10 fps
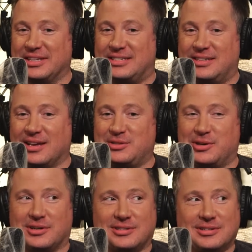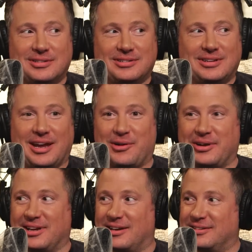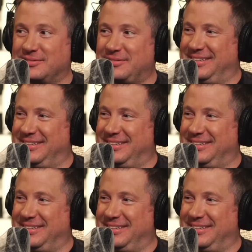the desert, in an oh, yeah. open